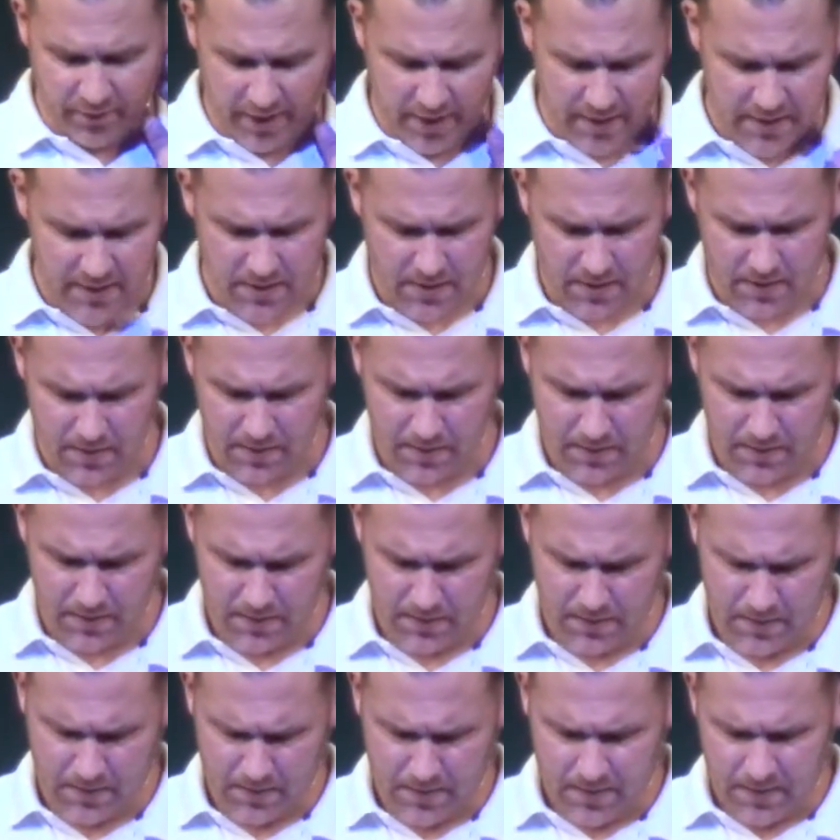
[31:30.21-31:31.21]
okay?
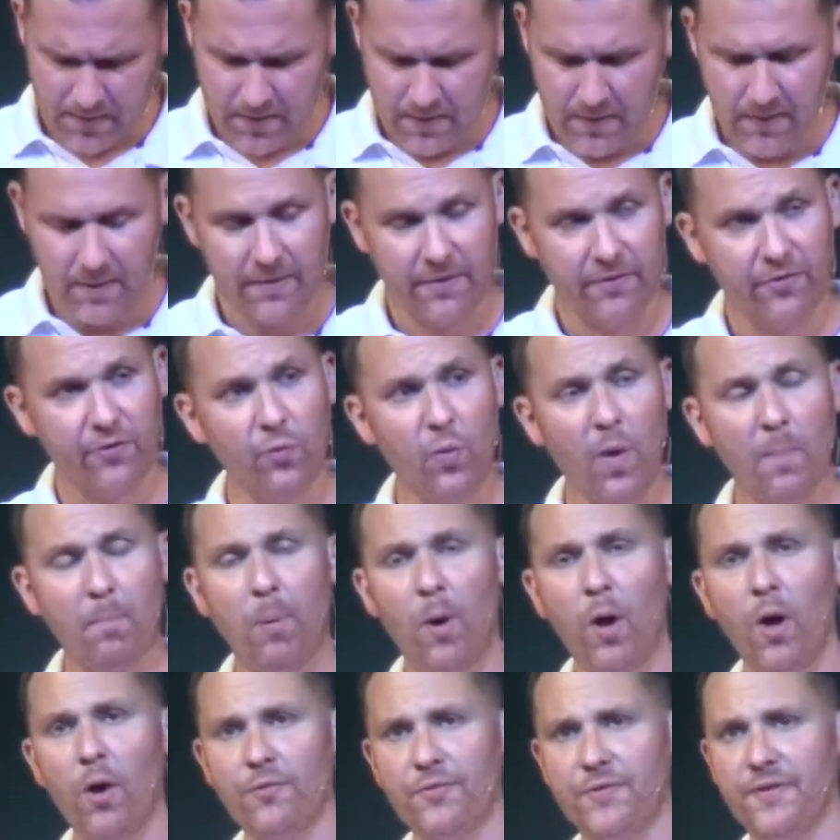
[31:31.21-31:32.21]
This is
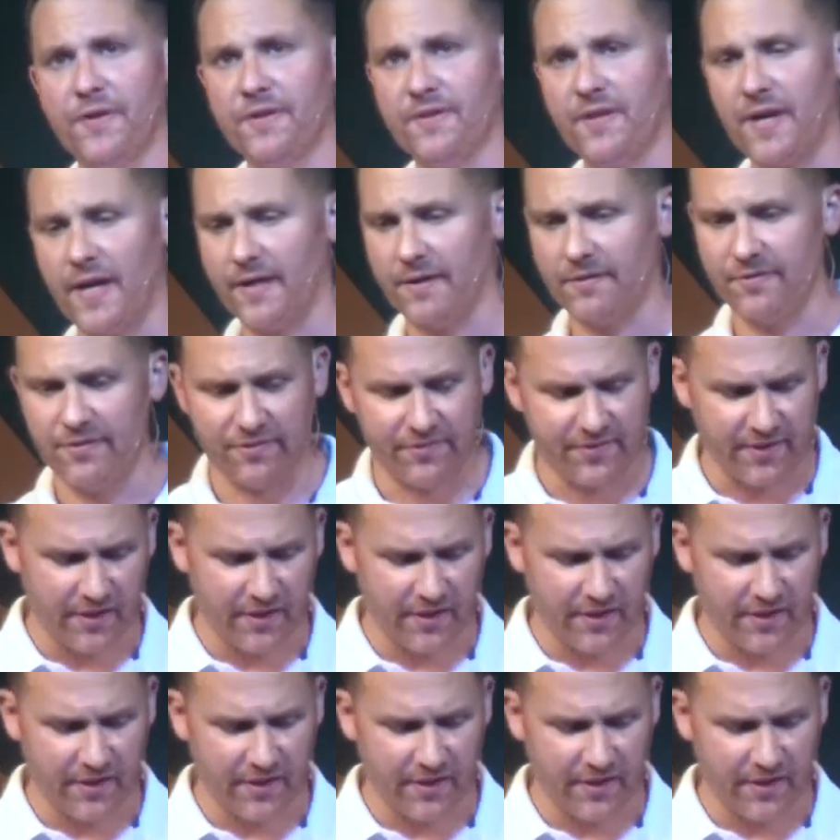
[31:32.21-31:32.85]
what Paul said to Titus.